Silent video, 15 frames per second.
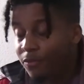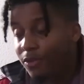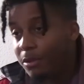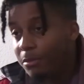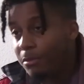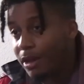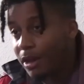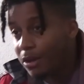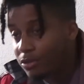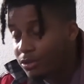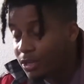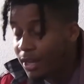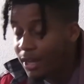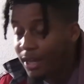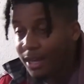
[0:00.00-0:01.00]

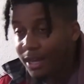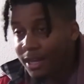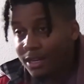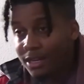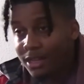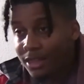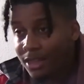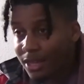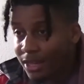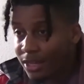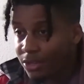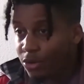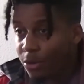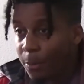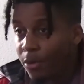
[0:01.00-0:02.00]
females,
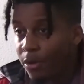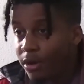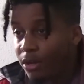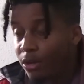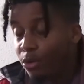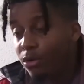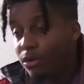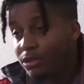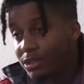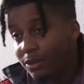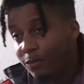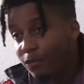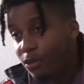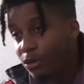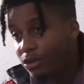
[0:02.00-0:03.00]
anything, you're putting
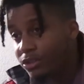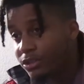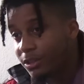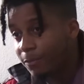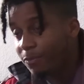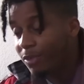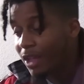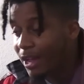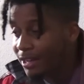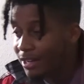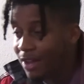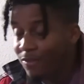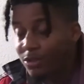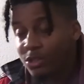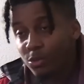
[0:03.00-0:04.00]
loyalty first. Like
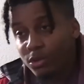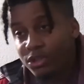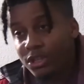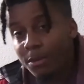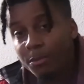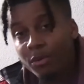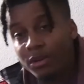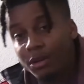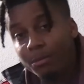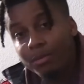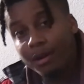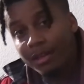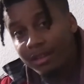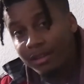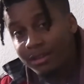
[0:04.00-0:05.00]
never switch up on your
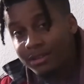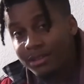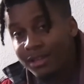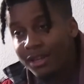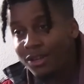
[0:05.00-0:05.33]
brothers.